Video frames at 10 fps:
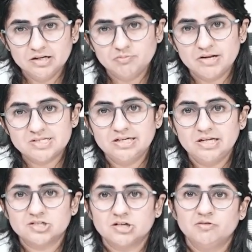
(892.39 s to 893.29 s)

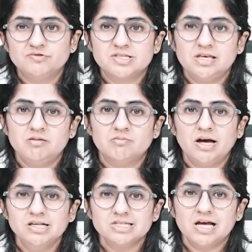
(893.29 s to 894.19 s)
representation of
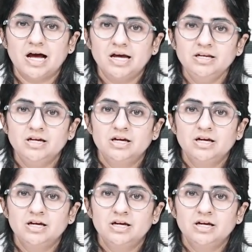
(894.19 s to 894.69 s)
schemas are